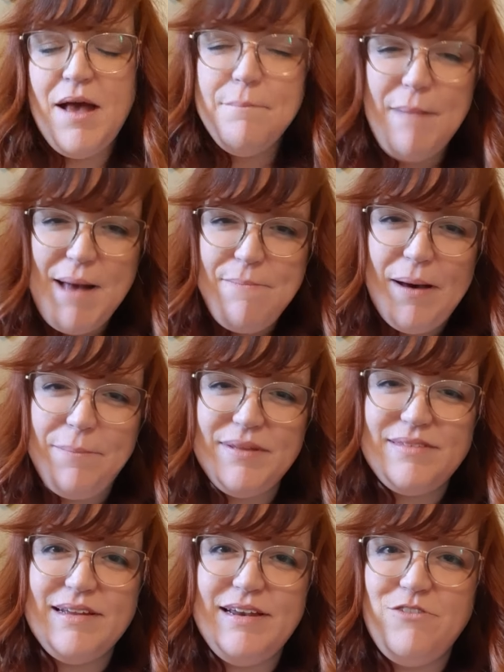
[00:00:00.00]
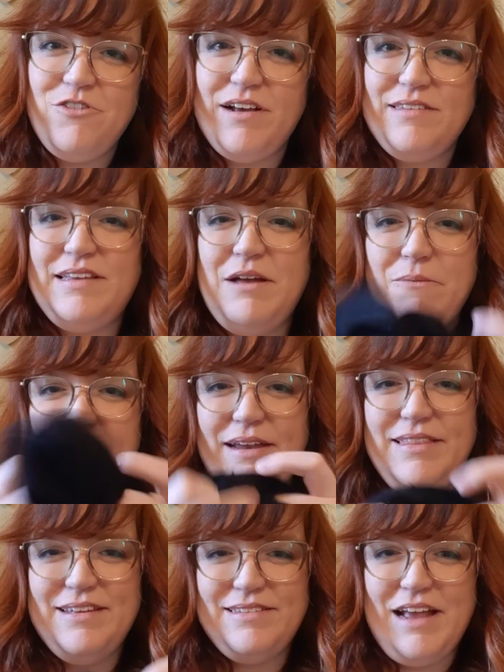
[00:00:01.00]
my puppet's an interesting
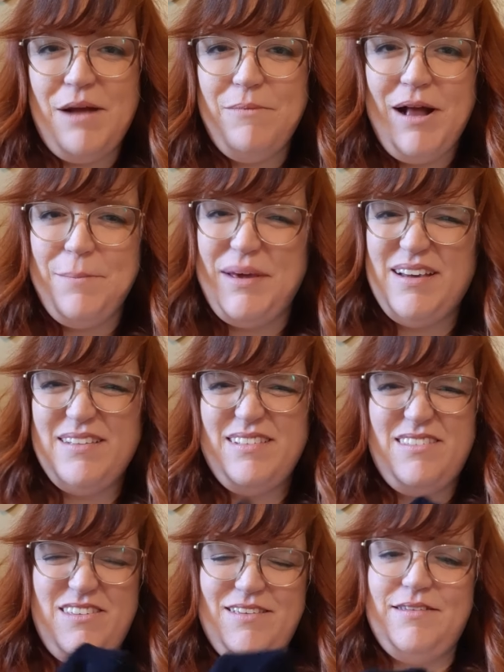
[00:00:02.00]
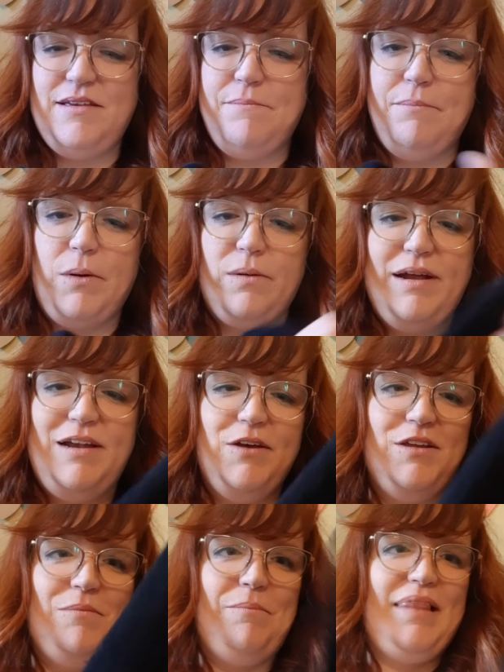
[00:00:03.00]
one this time around because it's just a boring
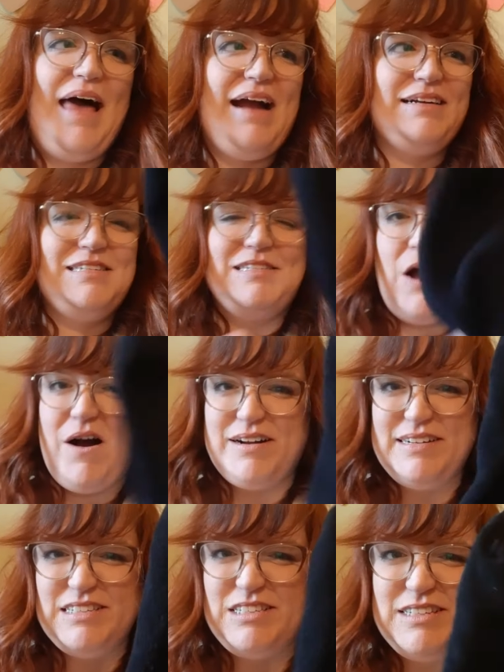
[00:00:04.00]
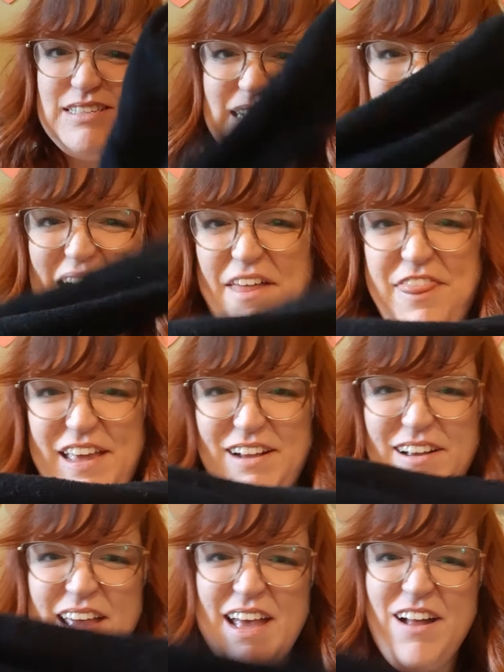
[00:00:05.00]
old black sock. It's just
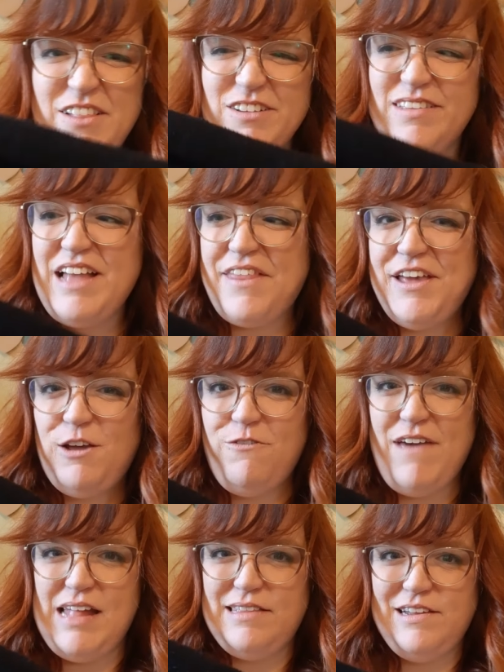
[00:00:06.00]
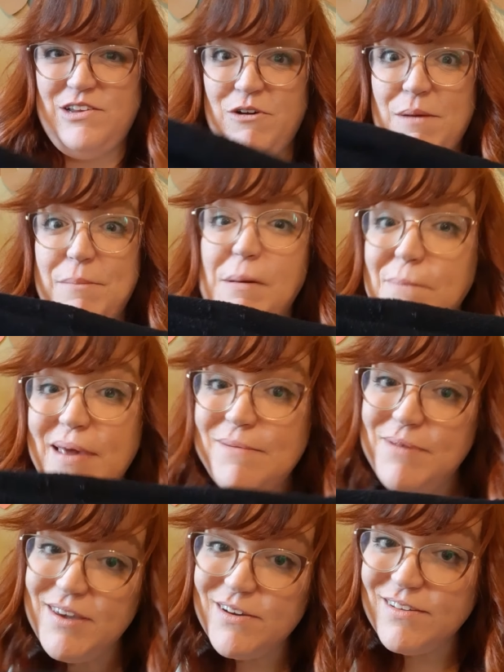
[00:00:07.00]
nothing, there's nothing fancy to it, but
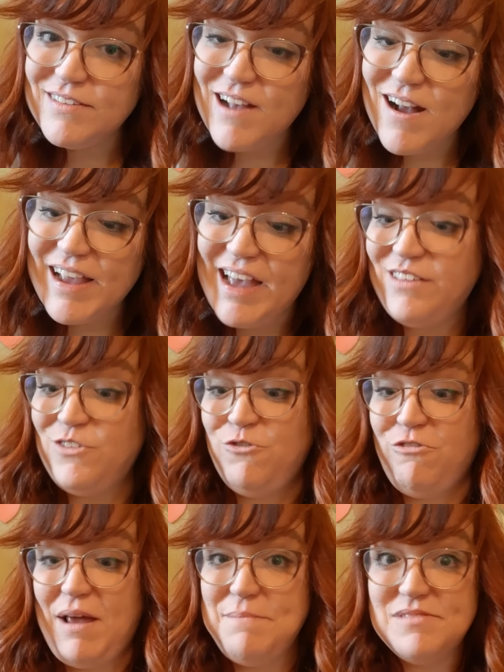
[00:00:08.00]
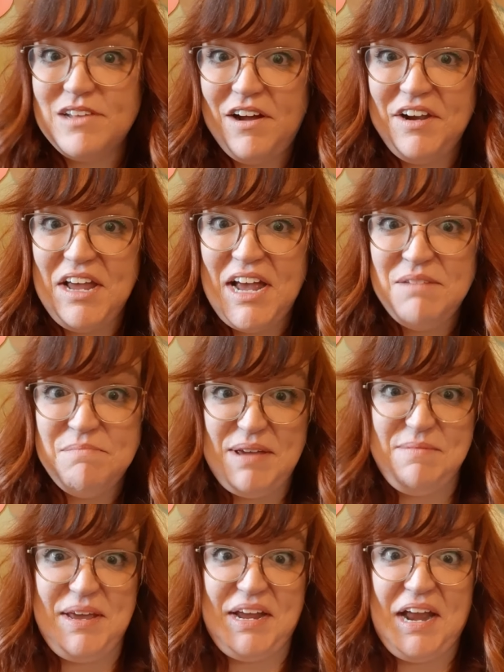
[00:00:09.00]
maybe your sock has stripes on it.
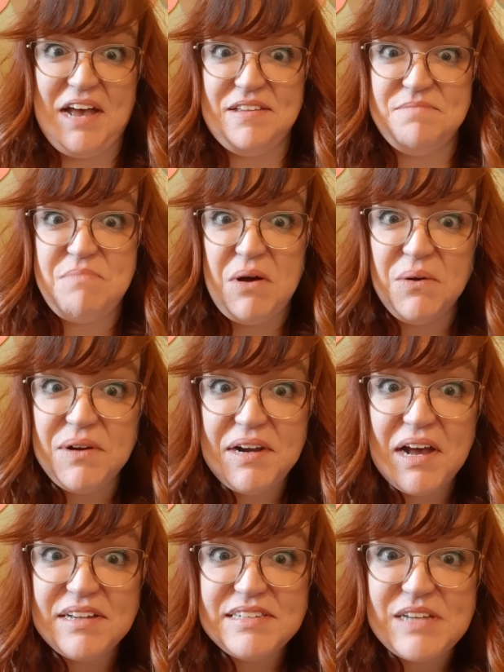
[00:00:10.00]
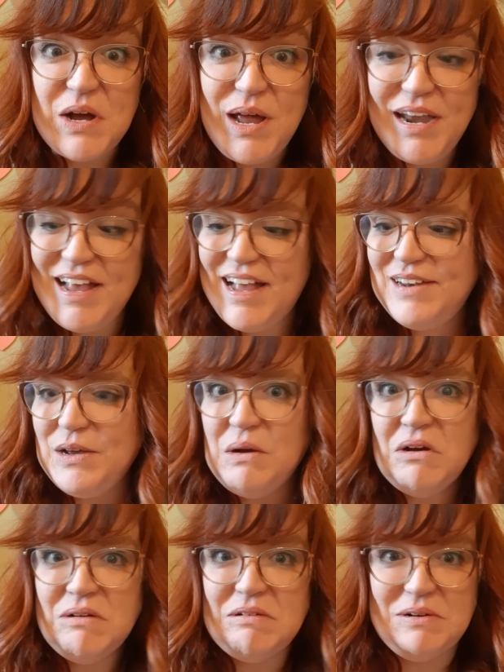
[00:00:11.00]
Maybe it has polka dots on it.
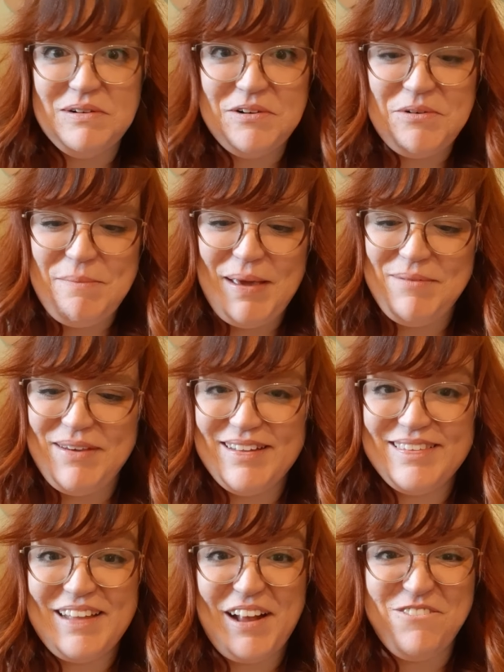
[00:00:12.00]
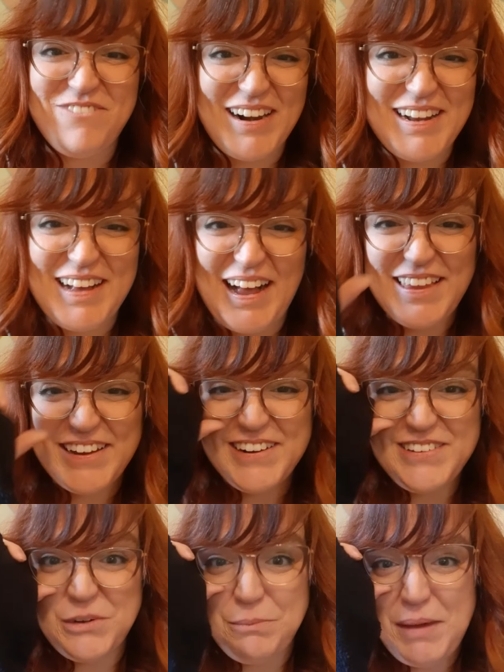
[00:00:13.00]
Ooh, maybe it's like fun
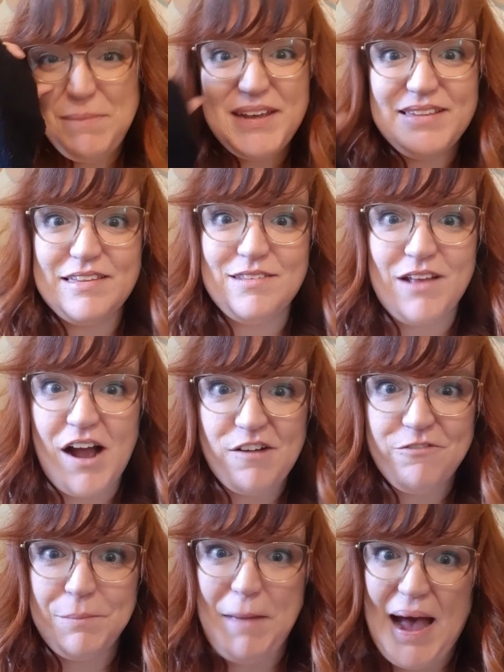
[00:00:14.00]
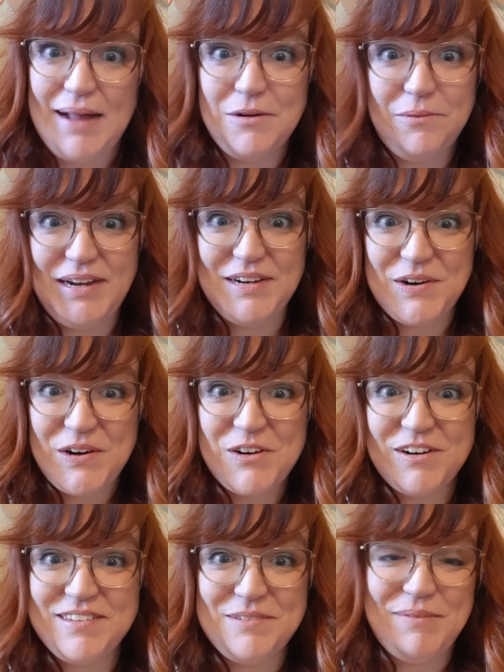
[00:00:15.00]
colors, or maybe it's a sock from Halloween or
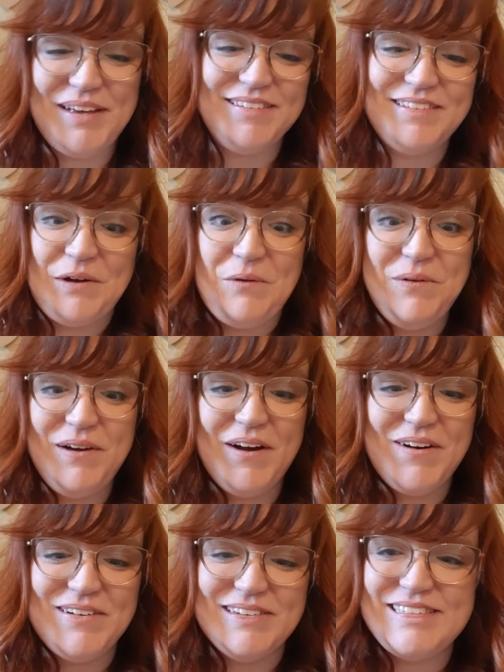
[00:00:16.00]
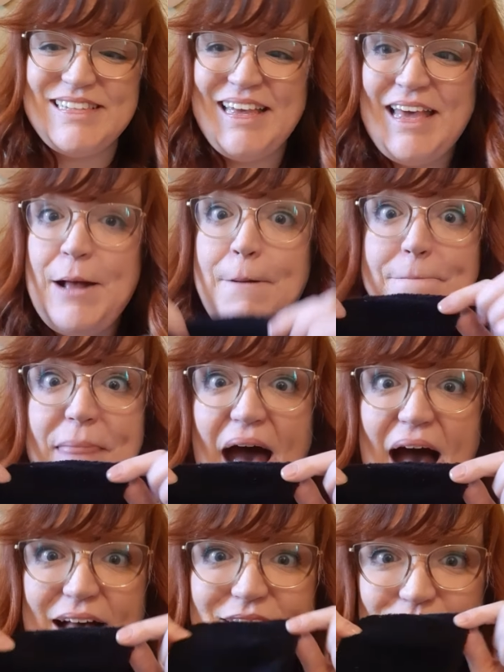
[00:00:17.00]
Christmas. Who knows?
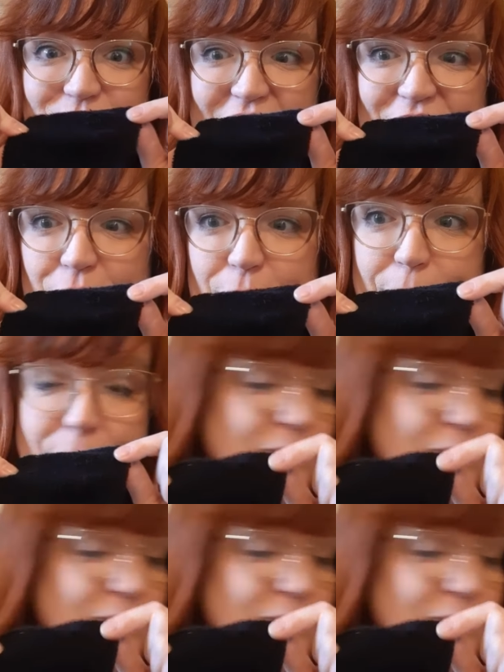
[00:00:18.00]
So take your